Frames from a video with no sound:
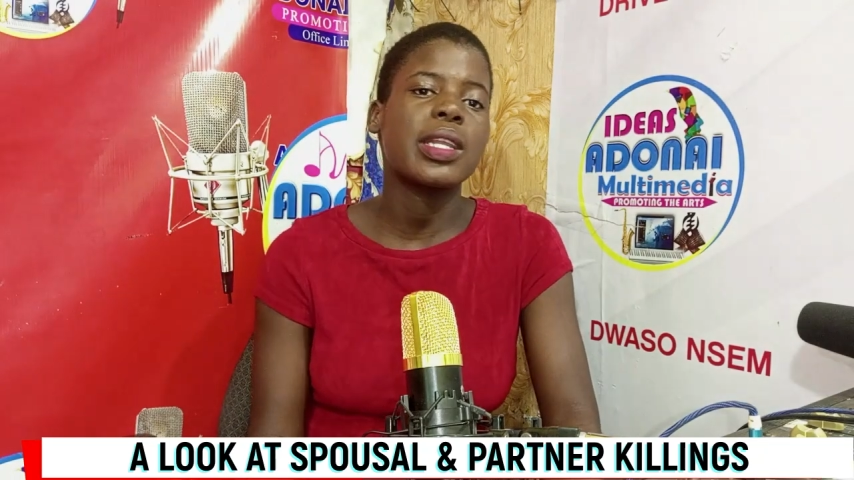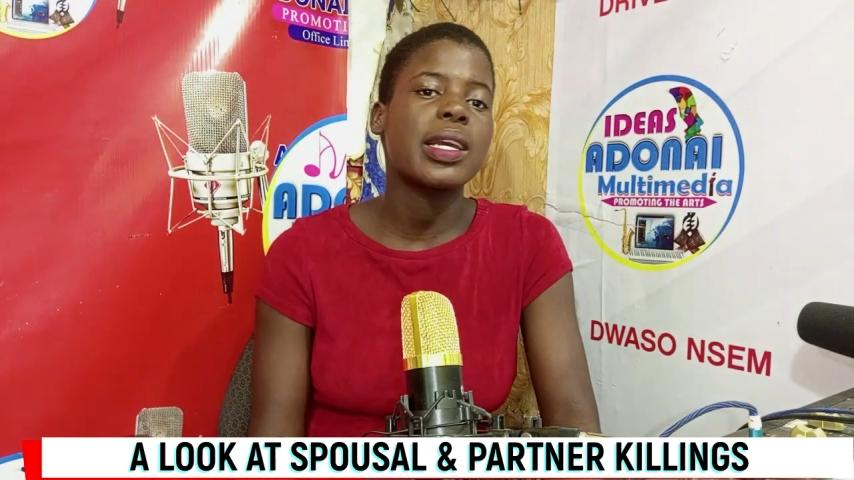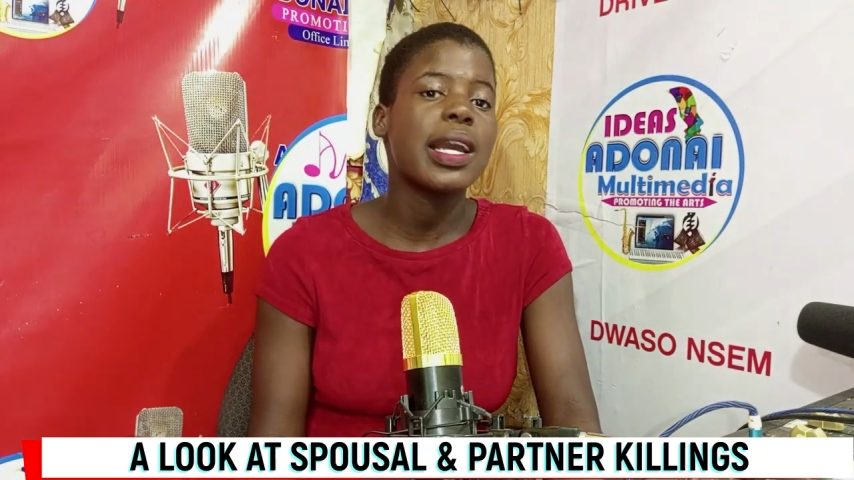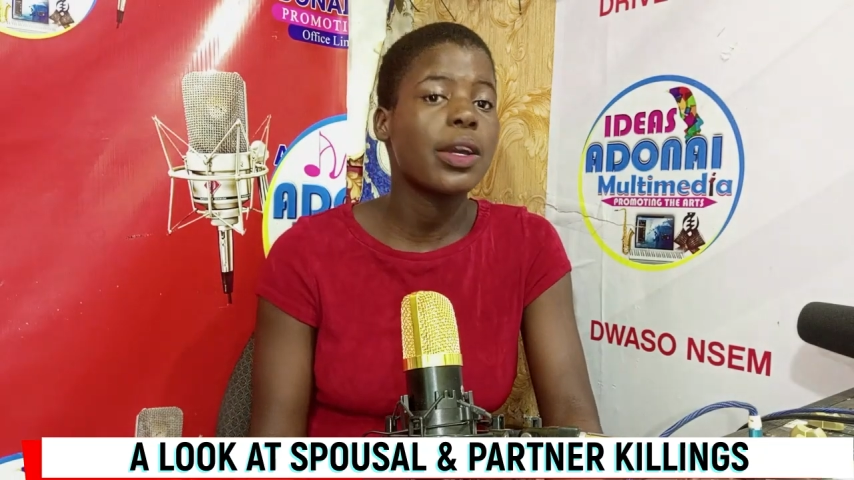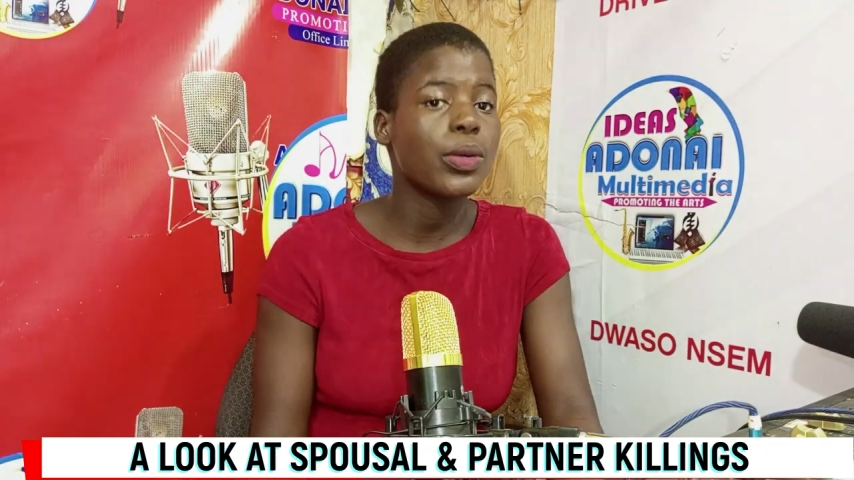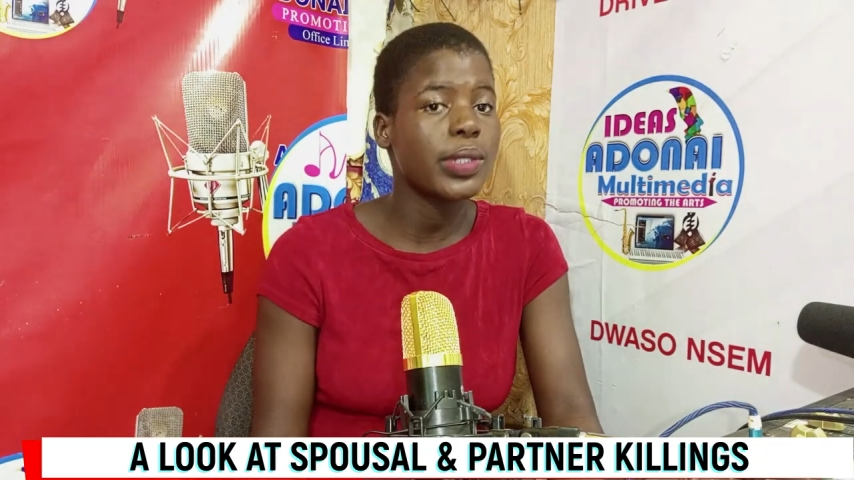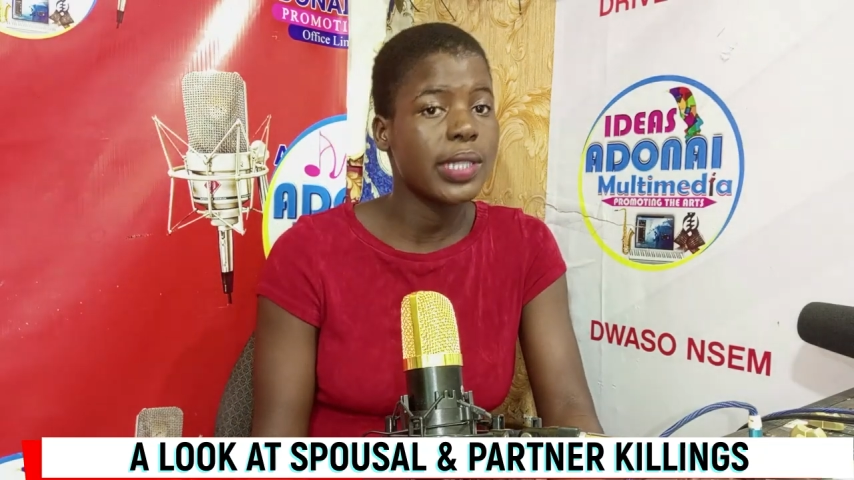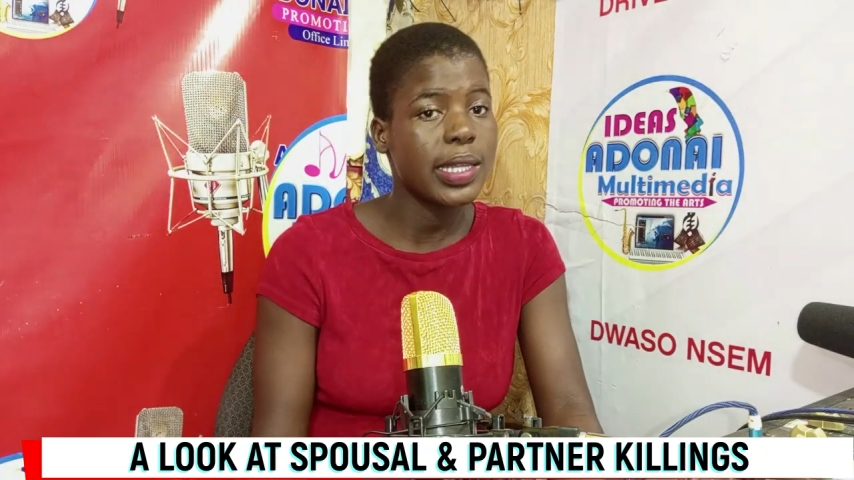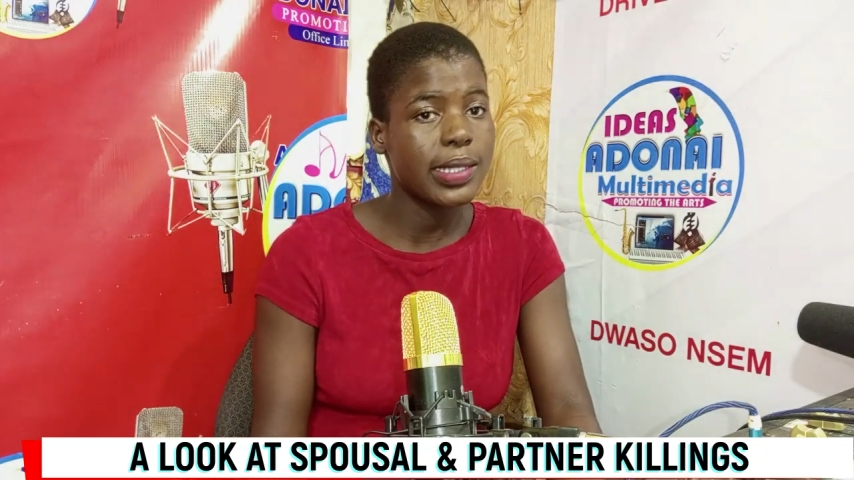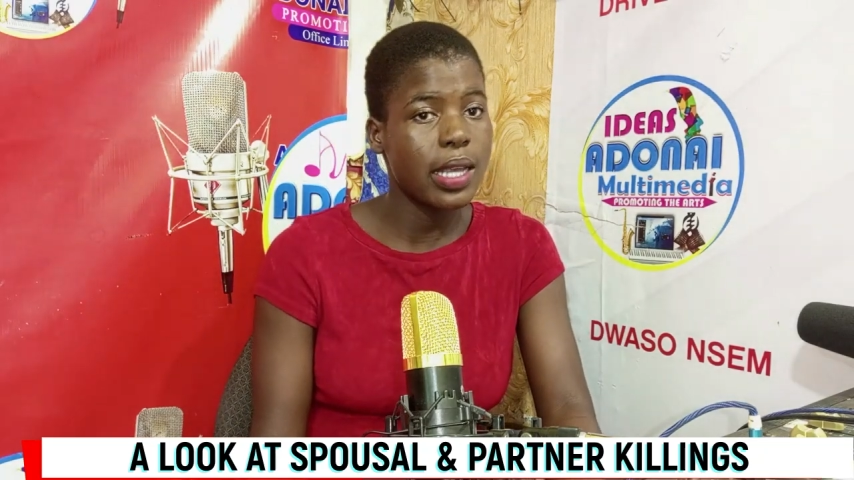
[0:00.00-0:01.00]
the girl
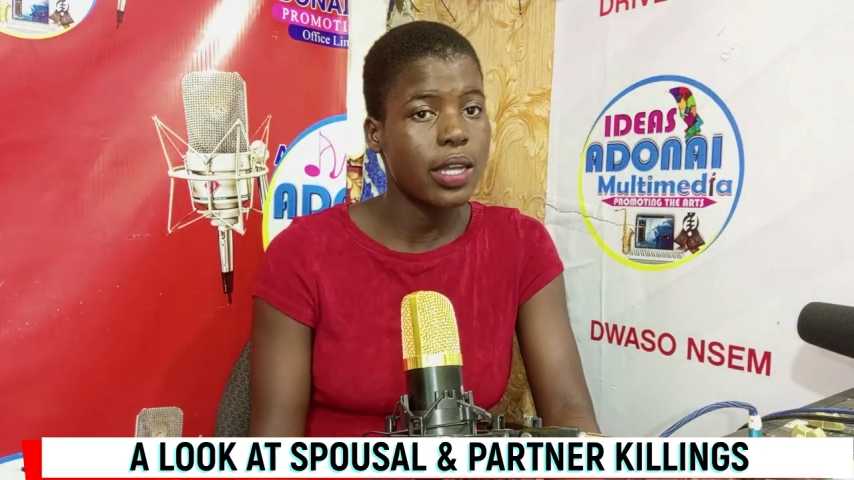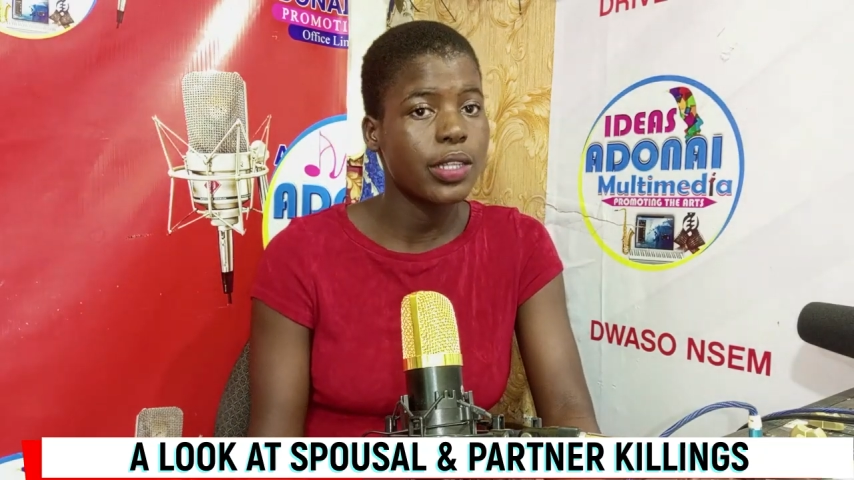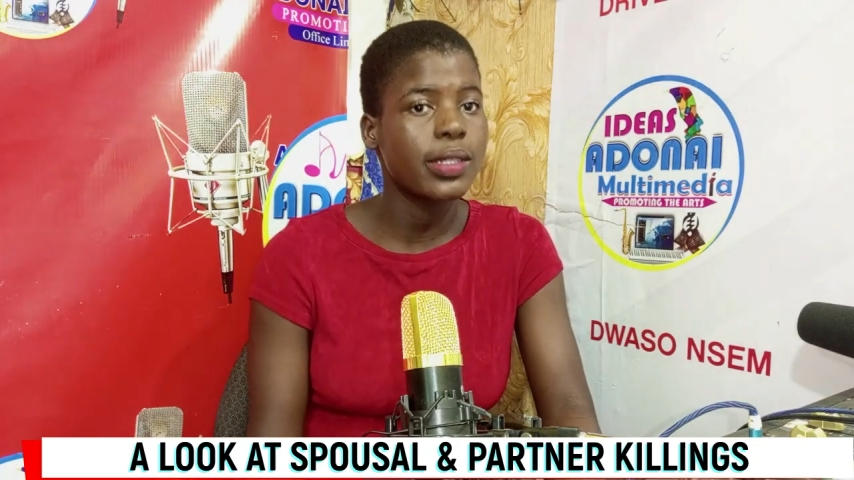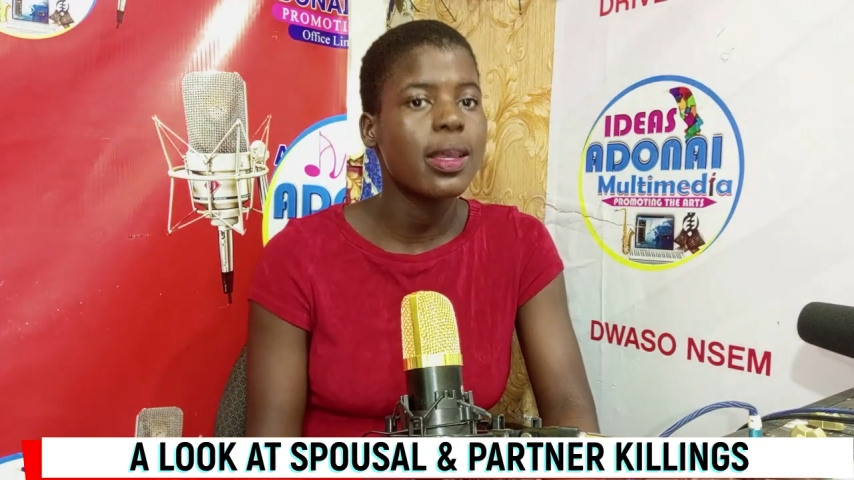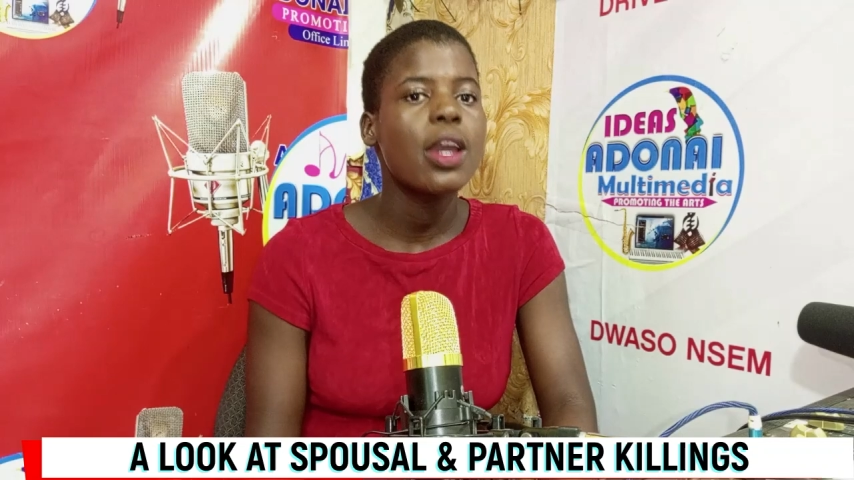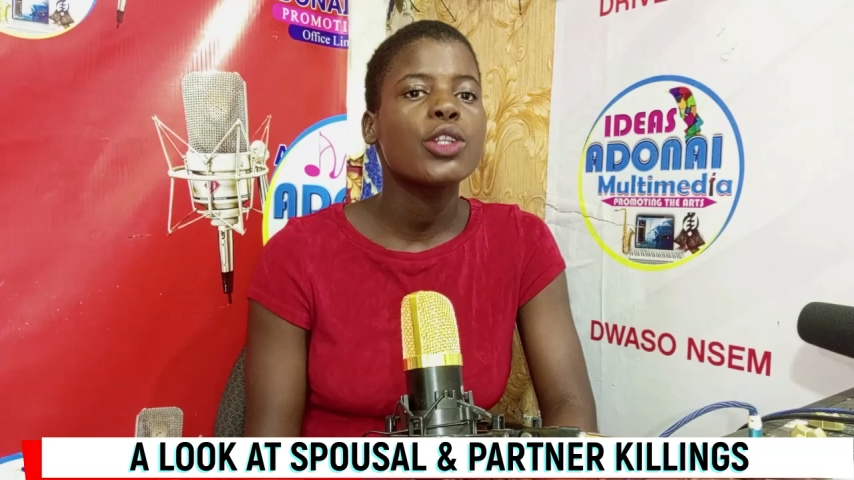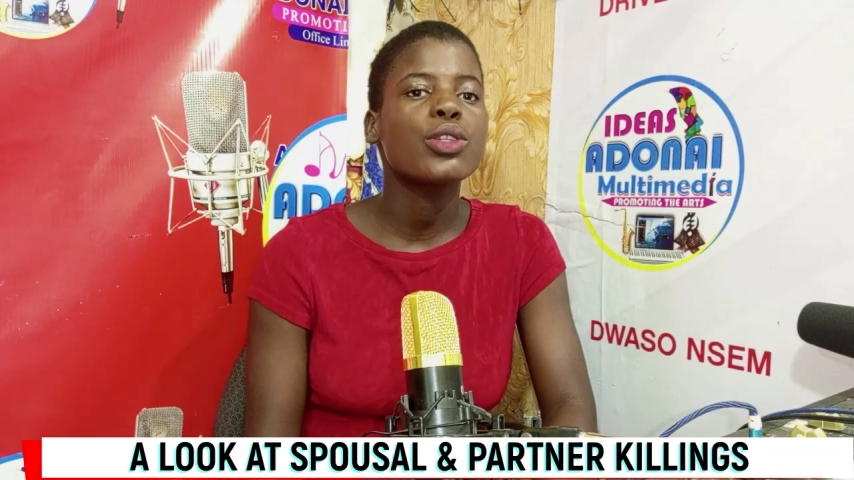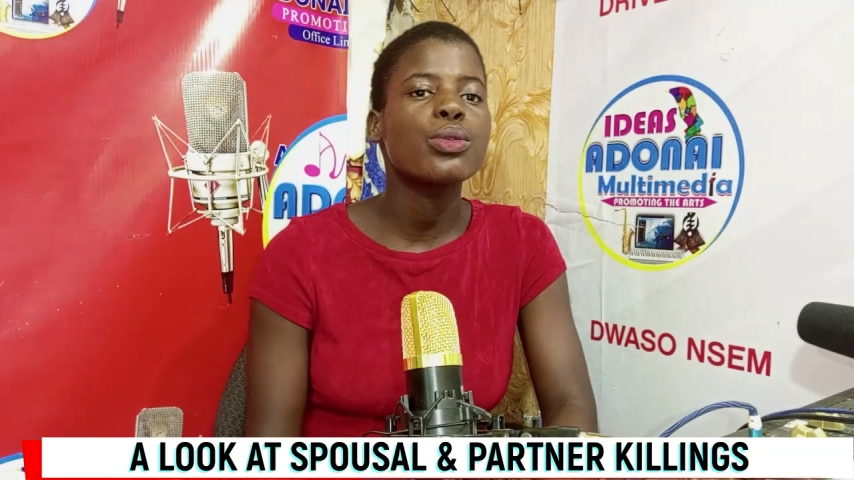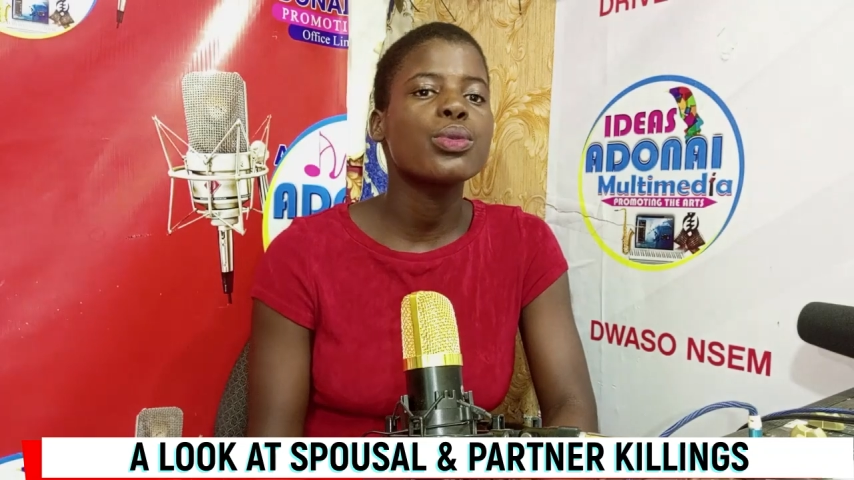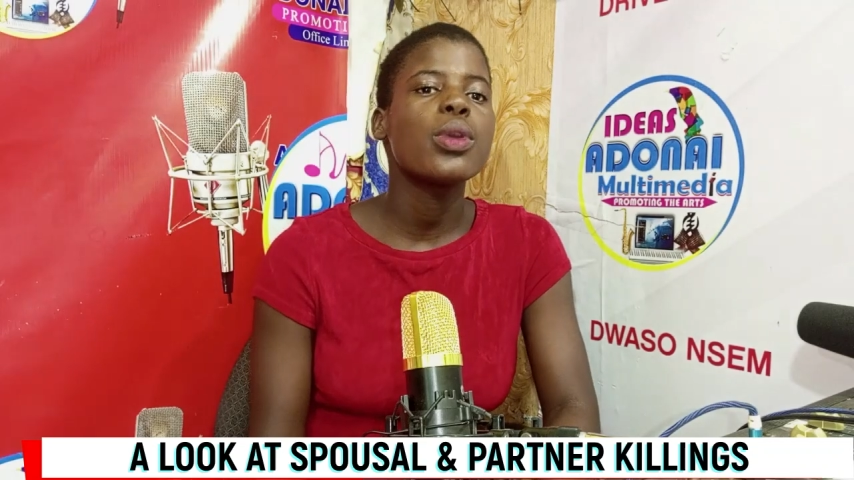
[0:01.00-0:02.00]
intends
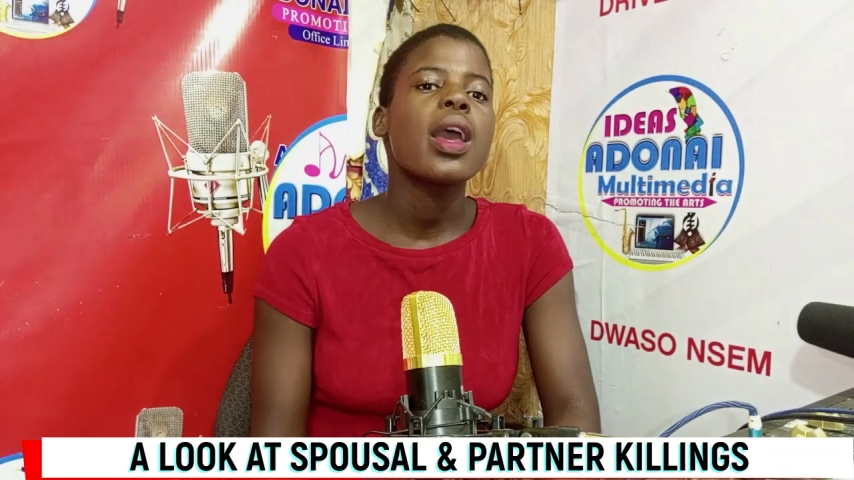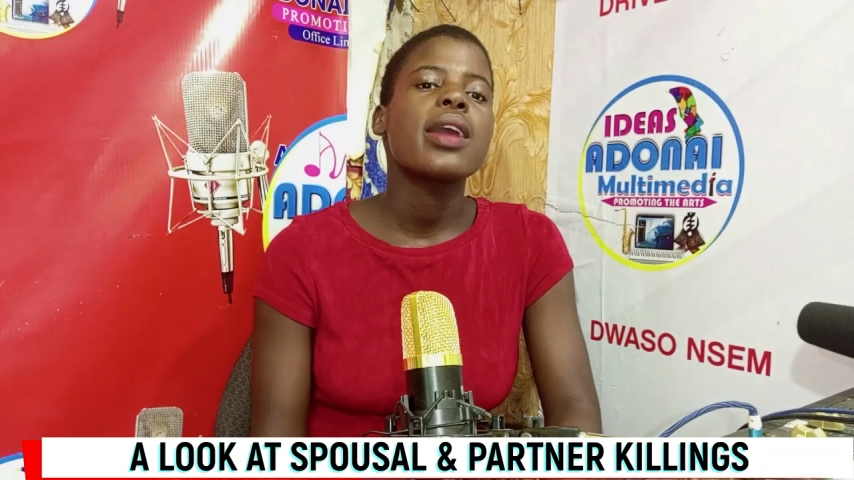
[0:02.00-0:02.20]
to